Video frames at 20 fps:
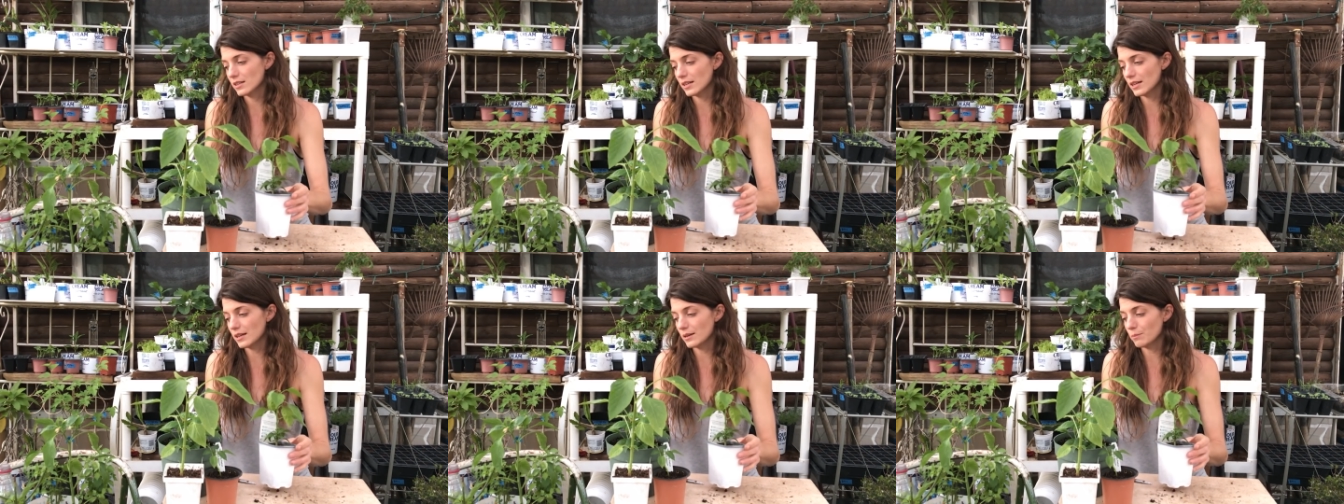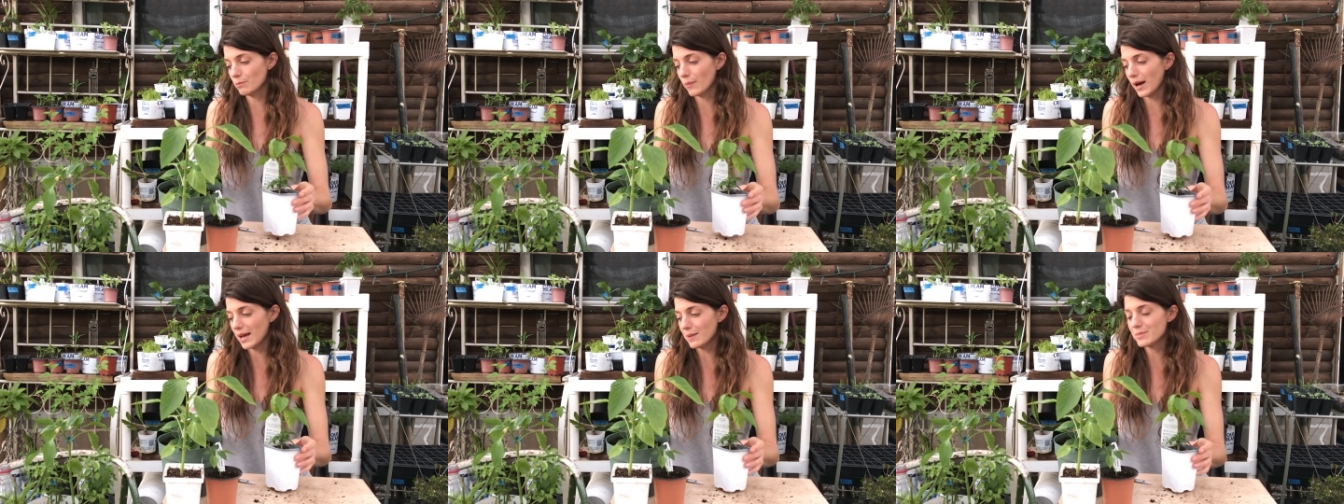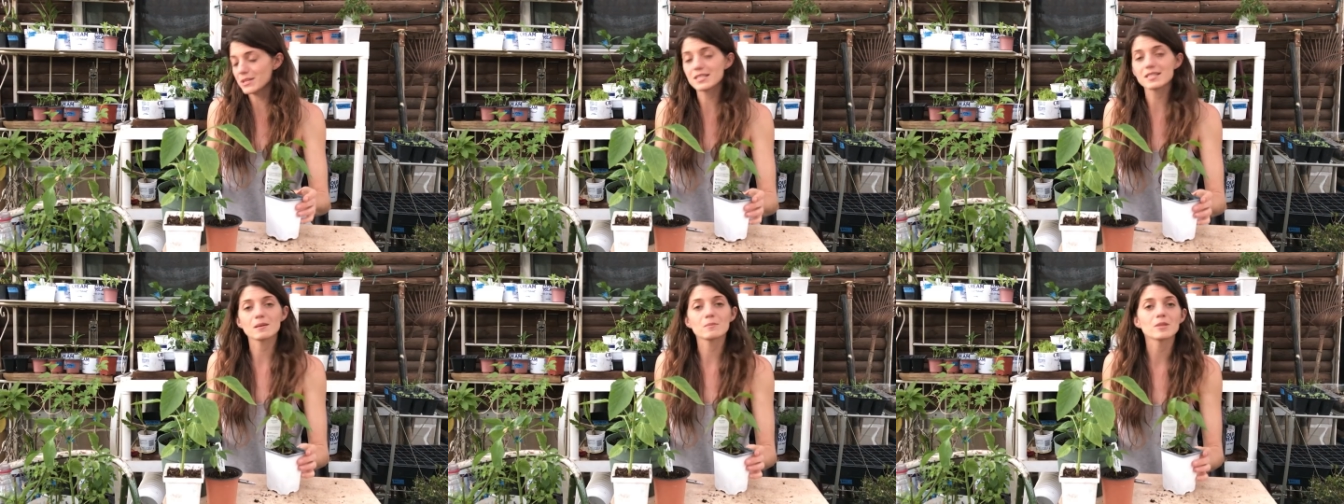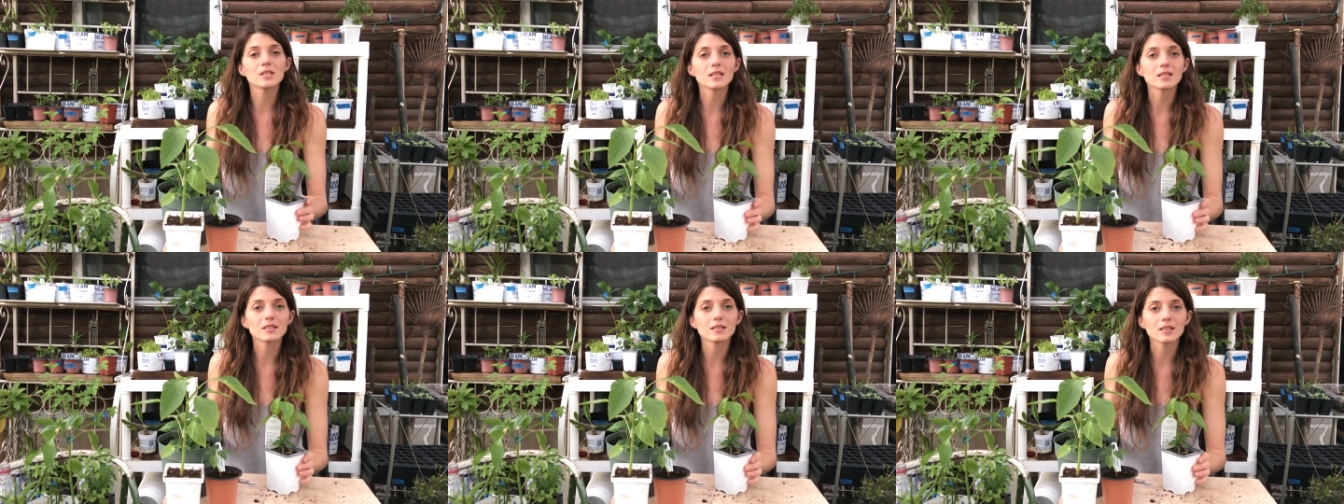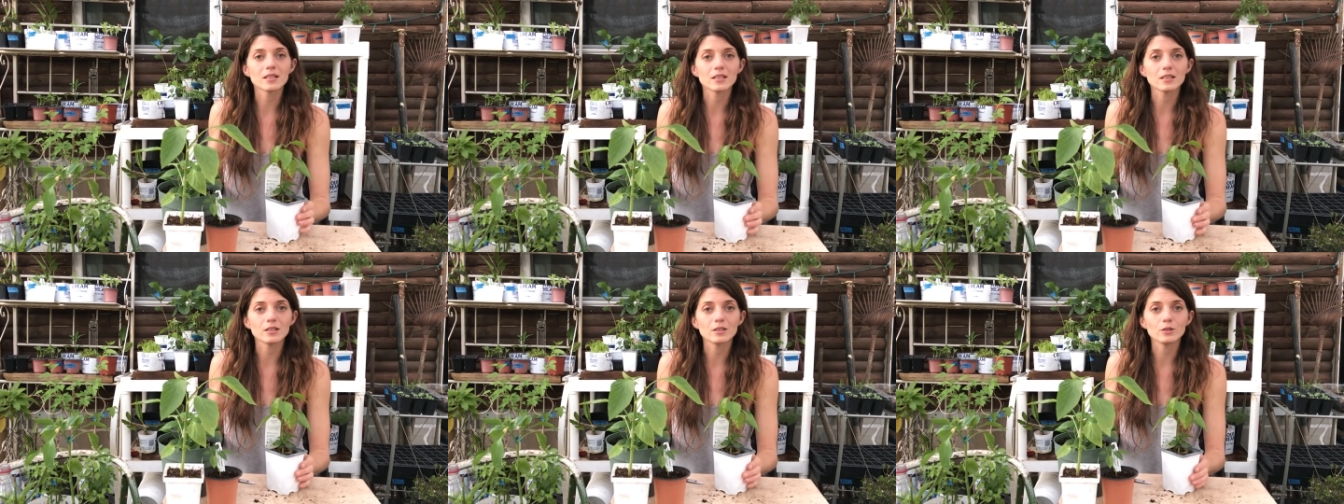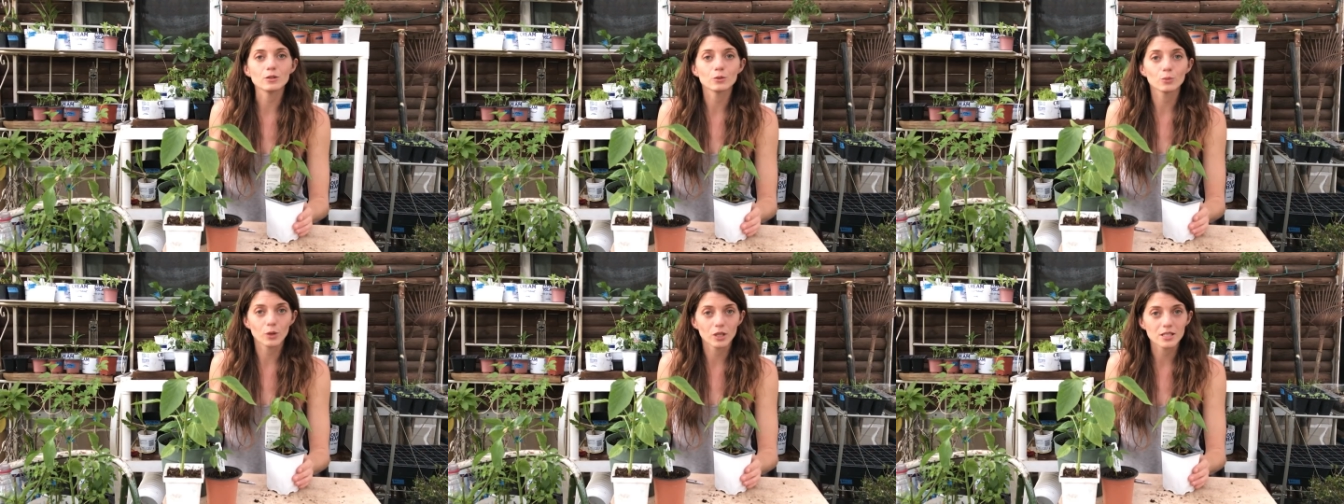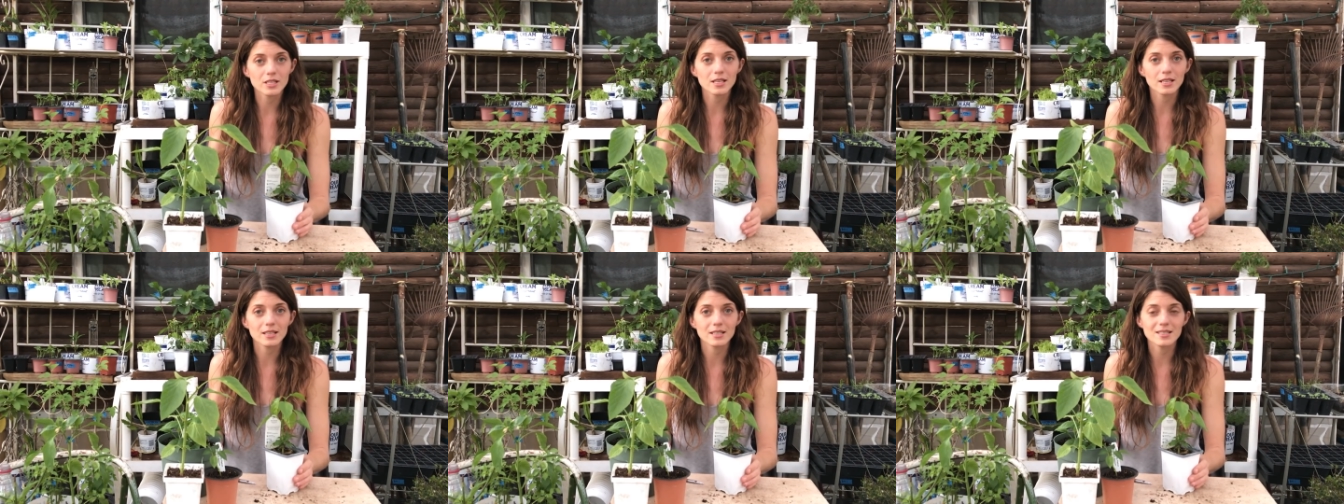it might be something that you'd
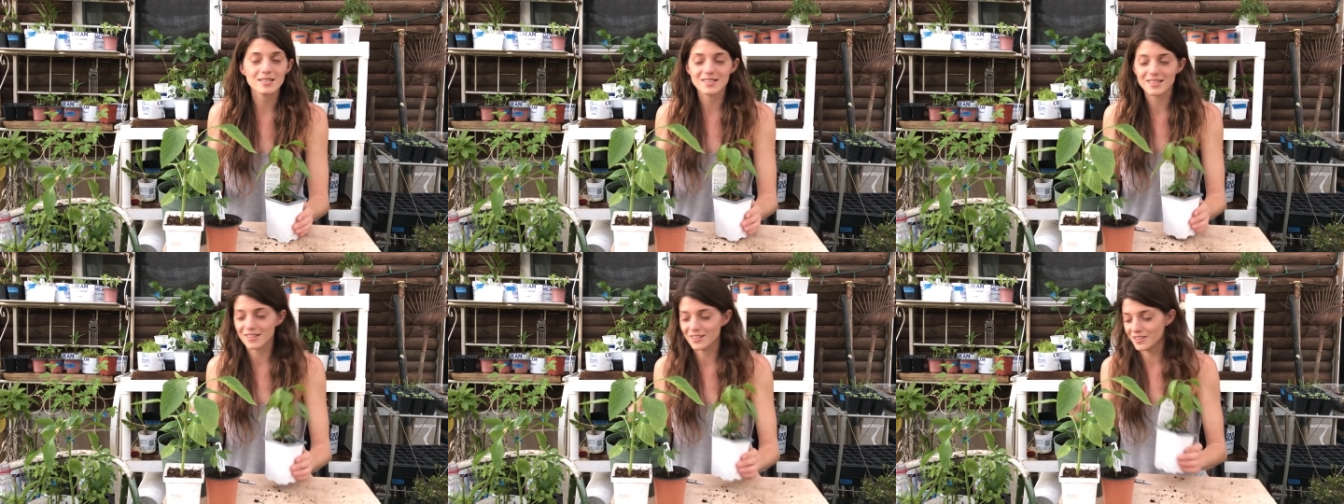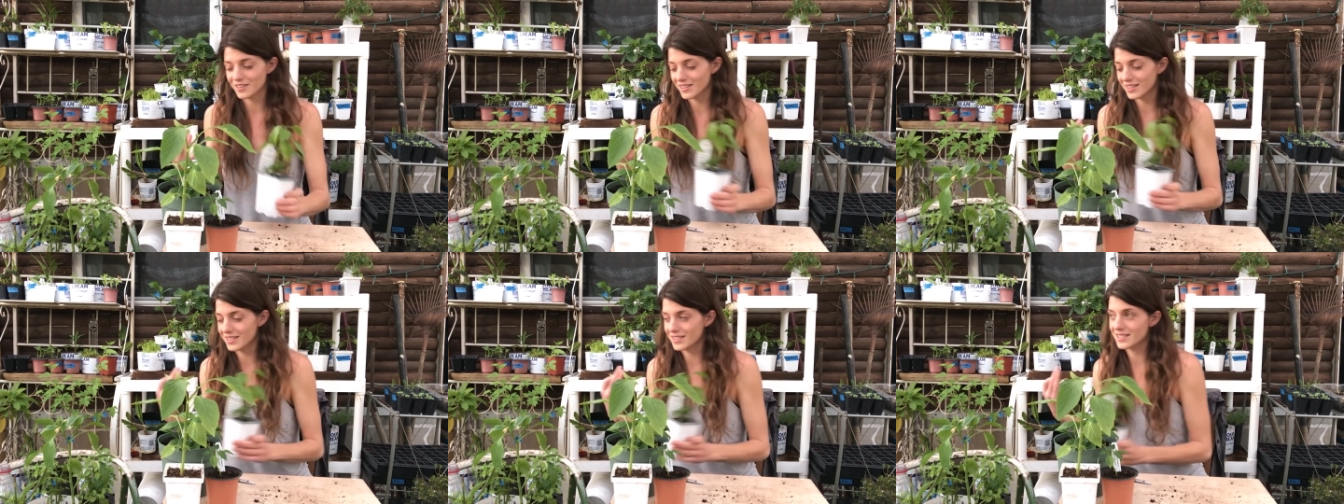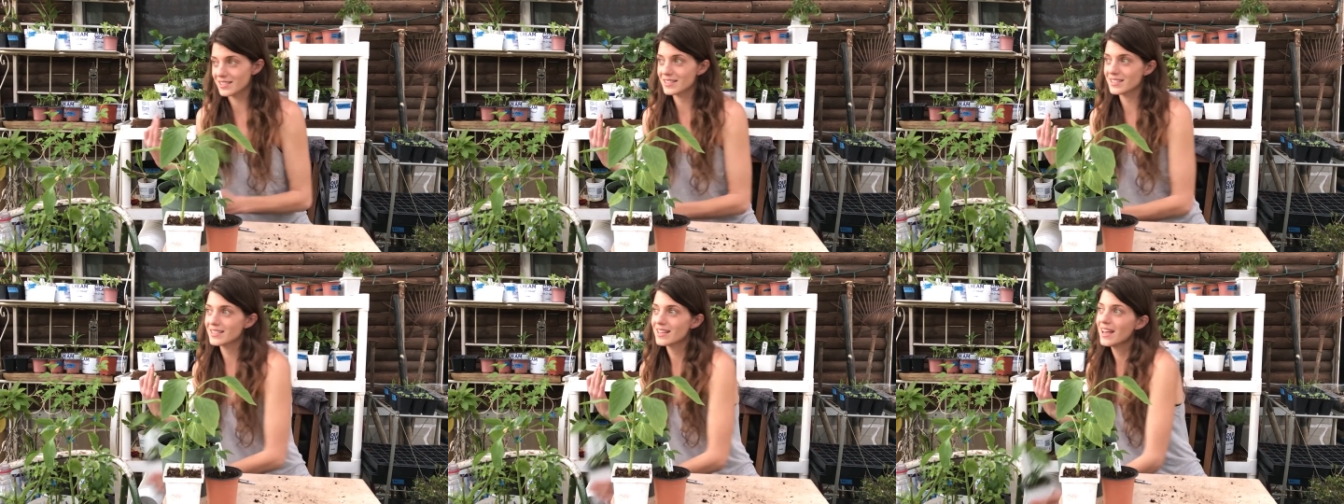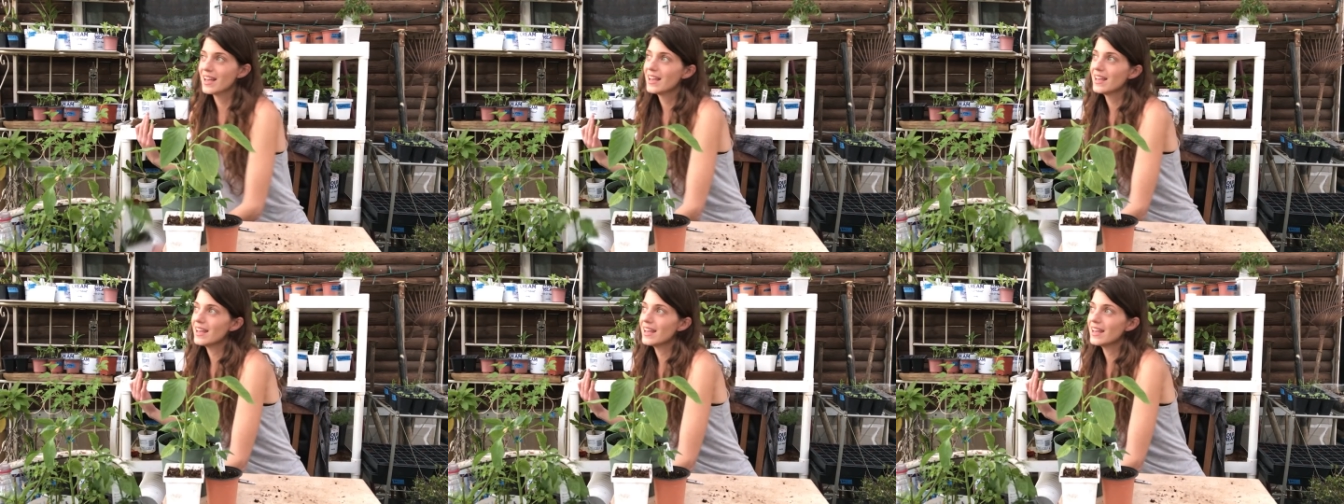want to consider is